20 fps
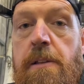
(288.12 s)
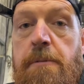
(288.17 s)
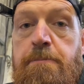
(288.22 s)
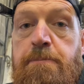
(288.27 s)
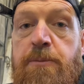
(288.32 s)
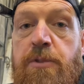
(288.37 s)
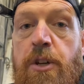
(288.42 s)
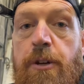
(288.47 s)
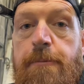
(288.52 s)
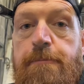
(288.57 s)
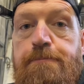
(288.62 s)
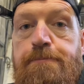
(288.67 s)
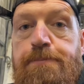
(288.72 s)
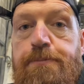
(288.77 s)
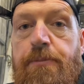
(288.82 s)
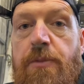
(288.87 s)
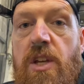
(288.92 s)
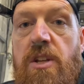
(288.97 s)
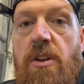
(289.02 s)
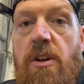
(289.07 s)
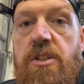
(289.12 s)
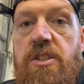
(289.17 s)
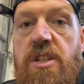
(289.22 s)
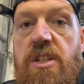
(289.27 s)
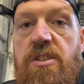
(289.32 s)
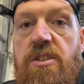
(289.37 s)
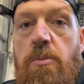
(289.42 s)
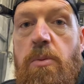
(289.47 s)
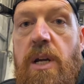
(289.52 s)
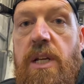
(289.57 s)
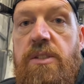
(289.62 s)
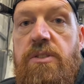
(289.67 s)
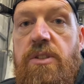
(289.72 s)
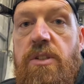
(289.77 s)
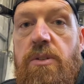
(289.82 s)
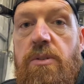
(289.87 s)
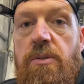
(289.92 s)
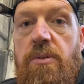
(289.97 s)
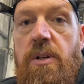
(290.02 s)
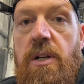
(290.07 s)
So, nice easy way
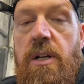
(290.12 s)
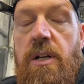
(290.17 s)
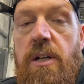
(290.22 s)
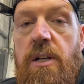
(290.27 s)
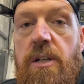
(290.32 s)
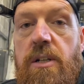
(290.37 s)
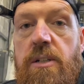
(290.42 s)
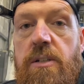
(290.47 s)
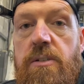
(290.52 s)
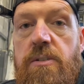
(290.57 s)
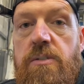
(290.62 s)
to